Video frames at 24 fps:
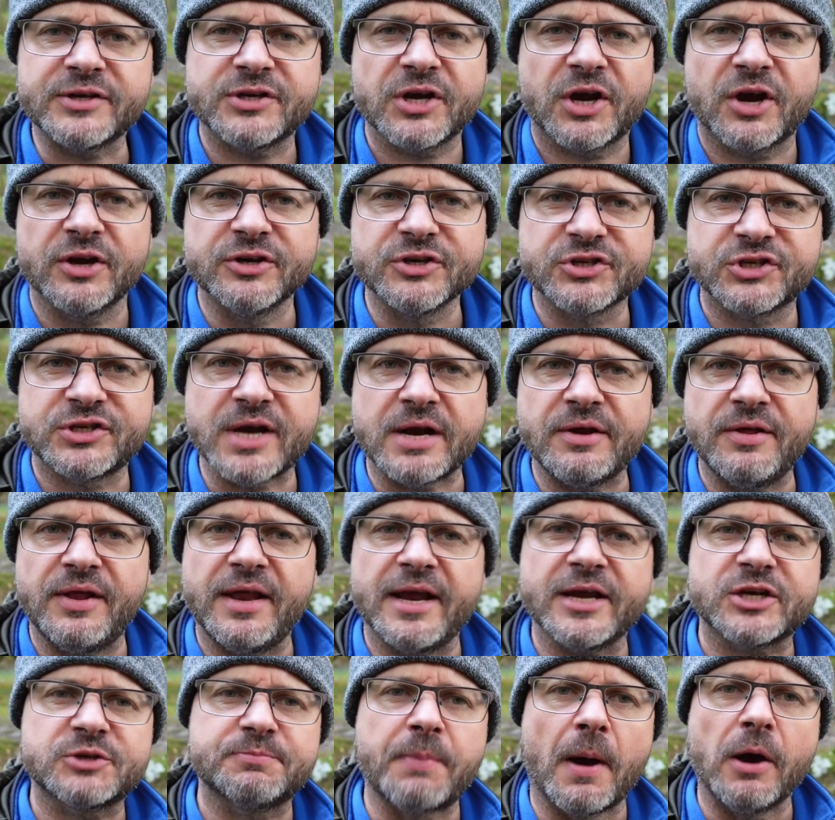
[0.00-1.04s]
to consider the
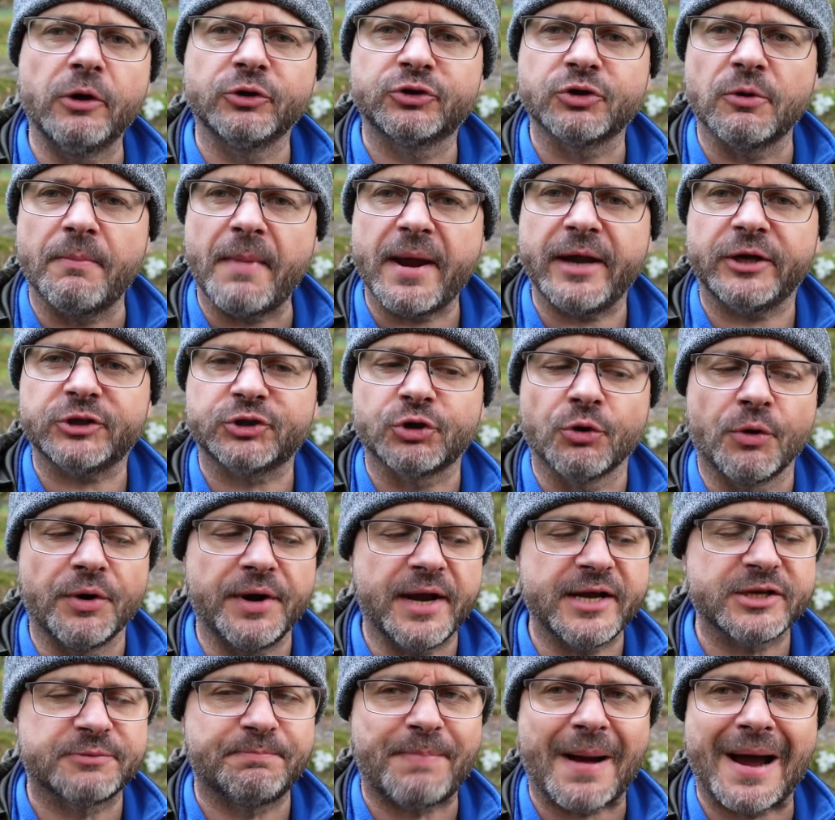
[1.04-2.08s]
exposure, make sure it
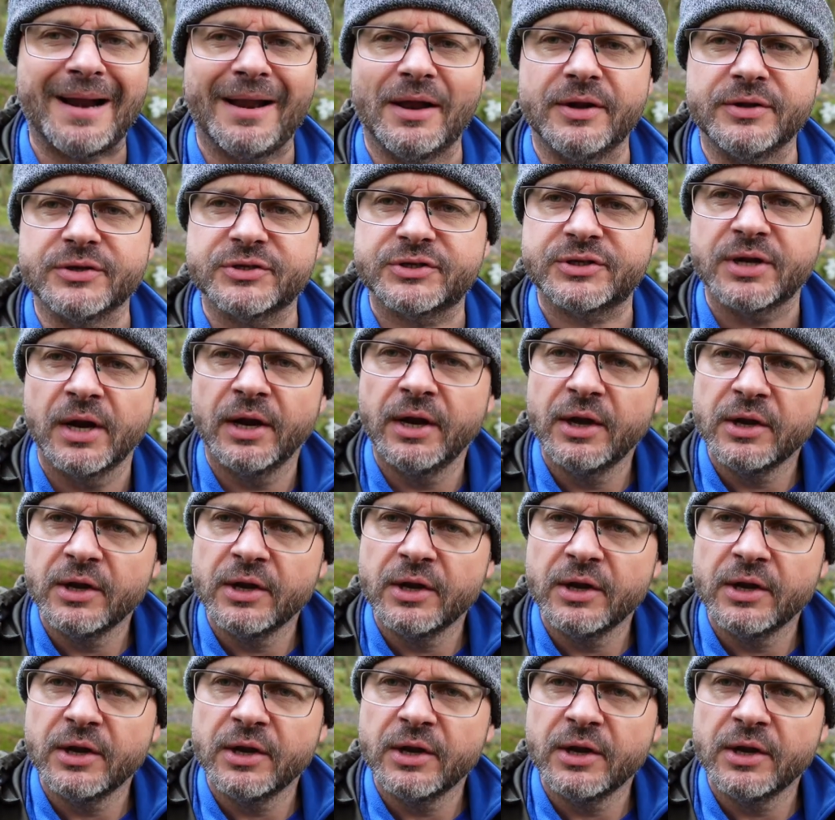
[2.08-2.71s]
is balanced.